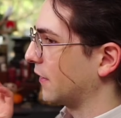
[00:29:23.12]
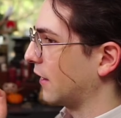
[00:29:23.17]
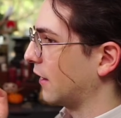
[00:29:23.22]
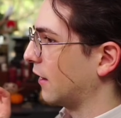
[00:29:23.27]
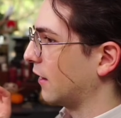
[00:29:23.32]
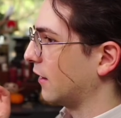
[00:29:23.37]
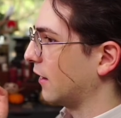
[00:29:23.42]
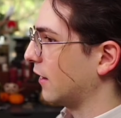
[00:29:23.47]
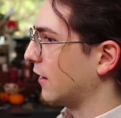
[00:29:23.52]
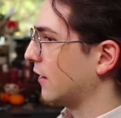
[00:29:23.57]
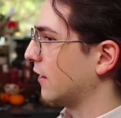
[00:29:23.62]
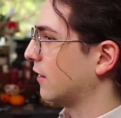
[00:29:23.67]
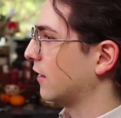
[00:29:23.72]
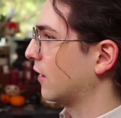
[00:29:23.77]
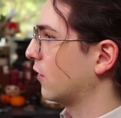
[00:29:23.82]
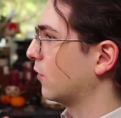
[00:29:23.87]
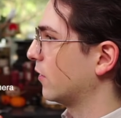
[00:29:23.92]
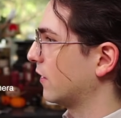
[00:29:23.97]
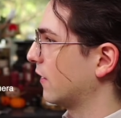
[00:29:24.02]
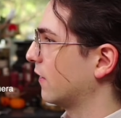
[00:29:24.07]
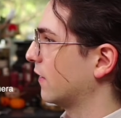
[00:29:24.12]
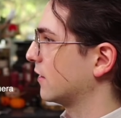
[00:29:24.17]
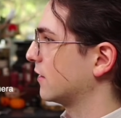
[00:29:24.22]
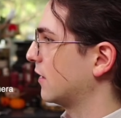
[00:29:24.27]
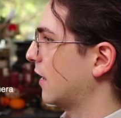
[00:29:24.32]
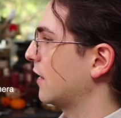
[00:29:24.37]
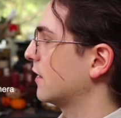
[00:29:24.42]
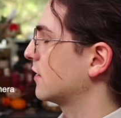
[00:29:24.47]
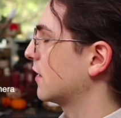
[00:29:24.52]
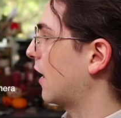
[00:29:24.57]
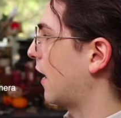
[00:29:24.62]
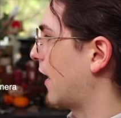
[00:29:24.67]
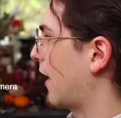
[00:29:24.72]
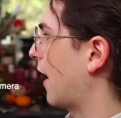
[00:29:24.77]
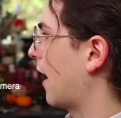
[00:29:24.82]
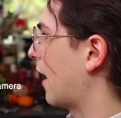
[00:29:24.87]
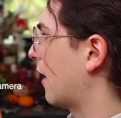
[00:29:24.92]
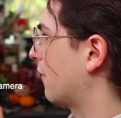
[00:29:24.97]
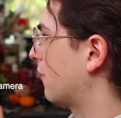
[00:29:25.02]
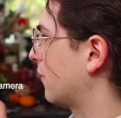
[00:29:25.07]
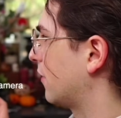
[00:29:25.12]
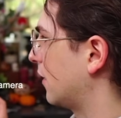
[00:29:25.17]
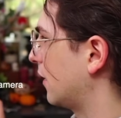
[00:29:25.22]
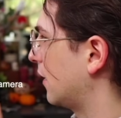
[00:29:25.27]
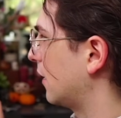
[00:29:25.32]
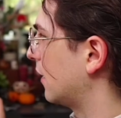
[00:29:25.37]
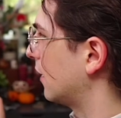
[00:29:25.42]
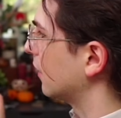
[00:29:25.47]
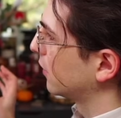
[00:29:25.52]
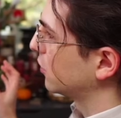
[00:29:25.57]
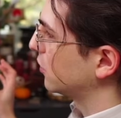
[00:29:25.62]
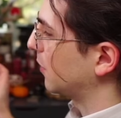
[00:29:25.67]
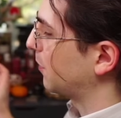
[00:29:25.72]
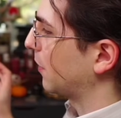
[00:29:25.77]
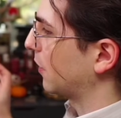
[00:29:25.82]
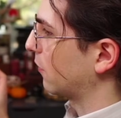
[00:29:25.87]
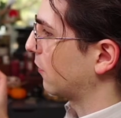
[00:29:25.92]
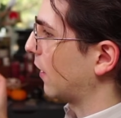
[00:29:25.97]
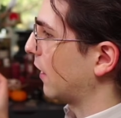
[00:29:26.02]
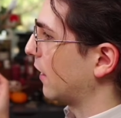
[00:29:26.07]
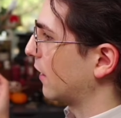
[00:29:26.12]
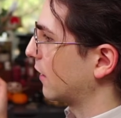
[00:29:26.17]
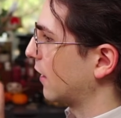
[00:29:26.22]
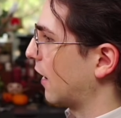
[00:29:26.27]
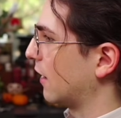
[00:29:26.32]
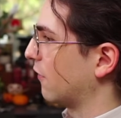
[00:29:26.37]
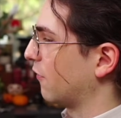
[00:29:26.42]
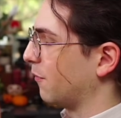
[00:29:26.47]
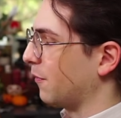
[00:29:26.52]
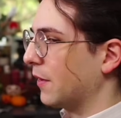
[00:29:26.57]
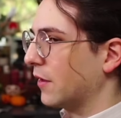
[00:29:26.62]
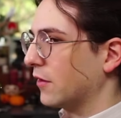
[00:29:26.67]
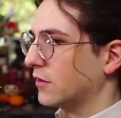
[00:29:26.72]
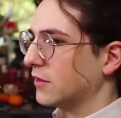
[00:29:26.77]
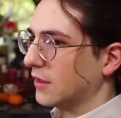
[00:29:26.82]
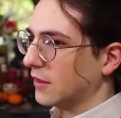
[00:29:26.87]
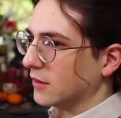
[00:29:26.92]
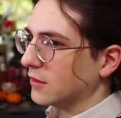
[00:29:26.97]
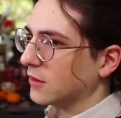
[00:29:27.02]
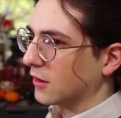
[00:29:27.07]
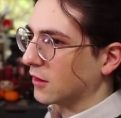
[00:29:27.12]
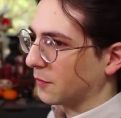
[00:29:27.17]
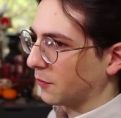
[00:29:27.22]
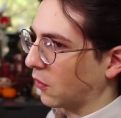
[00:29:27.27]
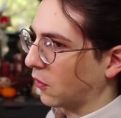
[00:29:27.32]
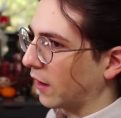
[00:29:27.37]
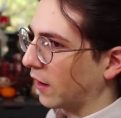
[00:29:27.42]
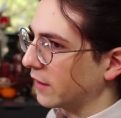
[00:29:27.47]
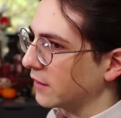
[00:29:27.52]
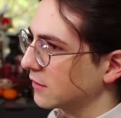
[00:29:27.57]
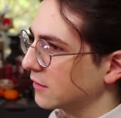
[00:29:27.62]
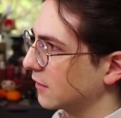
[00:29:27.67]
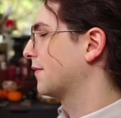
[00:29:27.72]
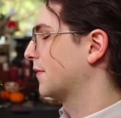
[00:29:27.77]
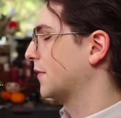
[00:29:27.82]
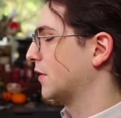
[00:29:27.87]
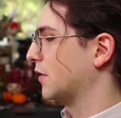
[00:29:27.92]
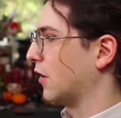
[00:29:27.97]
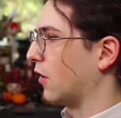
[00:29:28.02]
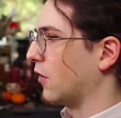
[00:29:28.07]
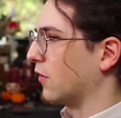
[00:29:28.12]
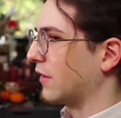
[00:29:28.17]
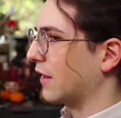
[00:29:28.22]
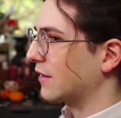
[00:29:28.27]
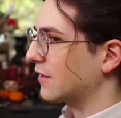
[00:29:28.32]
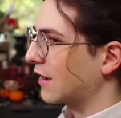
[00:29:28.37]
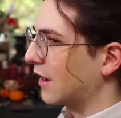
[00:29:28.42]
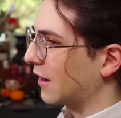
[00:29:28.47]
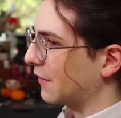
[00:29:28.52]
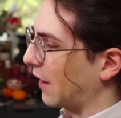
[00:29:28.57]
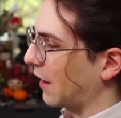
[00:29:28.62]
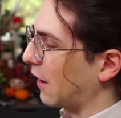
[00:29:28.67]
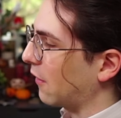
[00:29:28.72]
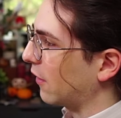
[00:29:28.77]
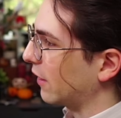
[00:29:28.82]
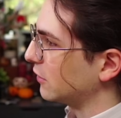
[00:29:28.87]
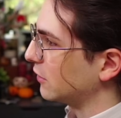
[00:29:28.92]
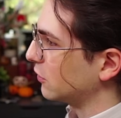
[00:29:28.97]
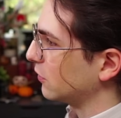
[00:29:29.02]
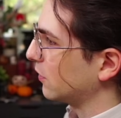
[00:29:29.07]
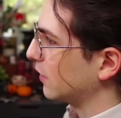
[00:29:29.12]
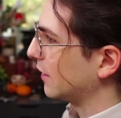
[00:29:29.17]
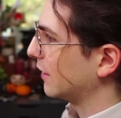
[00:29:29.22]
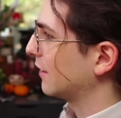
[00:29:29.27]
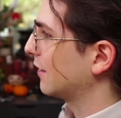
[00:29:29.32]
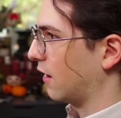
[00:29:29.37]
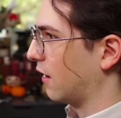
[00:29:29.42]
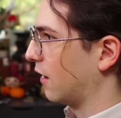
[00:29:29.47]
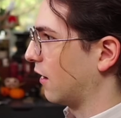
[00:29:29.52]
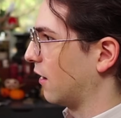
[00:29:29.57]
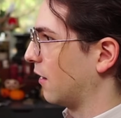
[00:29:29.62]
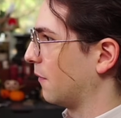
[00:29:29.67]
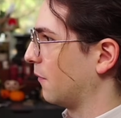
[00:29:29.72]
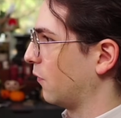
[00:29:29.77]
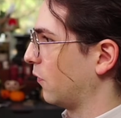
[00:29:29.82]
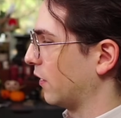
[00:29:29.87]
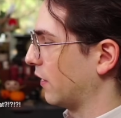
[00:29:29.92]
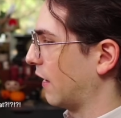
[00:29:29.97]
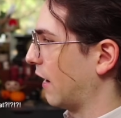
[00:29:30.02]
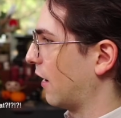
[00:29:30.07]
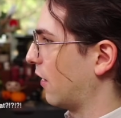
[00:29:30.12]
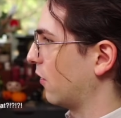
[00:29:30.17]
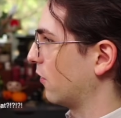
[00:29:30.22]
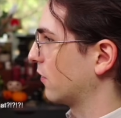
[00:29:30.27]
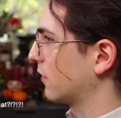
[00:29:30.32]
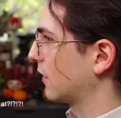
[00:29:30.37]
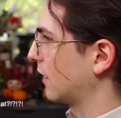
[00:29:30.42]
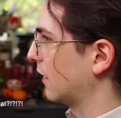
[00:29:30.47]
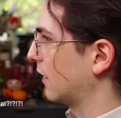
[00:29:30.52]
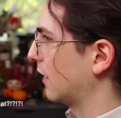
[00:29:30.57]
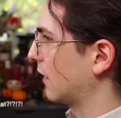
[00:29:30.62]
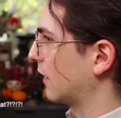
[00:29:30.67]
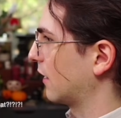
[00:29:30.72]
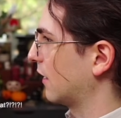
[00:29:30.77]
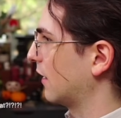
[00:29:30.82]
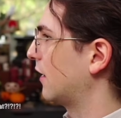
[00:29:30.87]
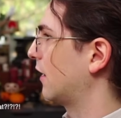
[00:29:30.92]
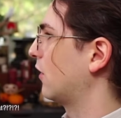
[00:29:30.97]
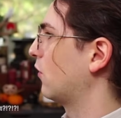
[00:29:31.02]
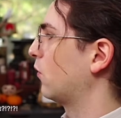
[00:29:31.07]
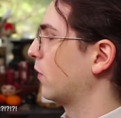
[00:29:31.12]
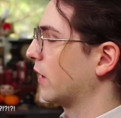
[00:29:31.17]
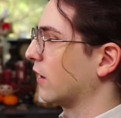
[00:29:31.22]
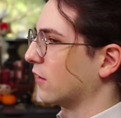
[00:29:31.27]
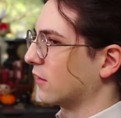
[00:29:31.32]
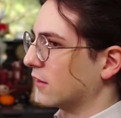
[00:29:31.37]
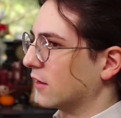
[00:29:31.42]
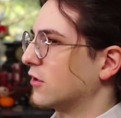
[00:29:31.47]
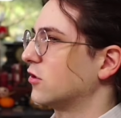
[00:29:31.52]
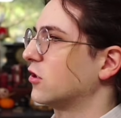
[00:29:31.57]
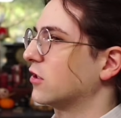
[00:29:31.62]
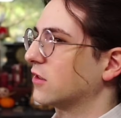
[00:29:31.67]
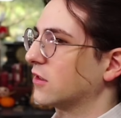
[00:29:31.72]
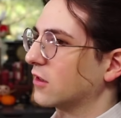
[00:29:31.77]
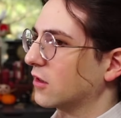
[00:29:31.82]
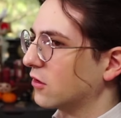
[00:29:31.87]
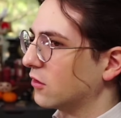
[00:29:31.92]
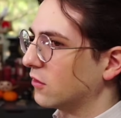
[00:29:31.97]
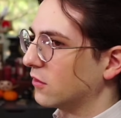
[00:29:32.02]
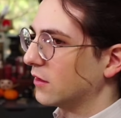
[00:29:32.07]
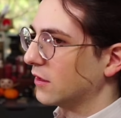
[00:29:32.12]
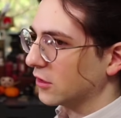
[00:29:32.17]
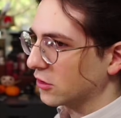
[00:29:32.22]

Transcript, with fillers: then anything within the States, I have the shipping rate kind of built into the price. So that's kind of how I do it um, without getting any weird logistical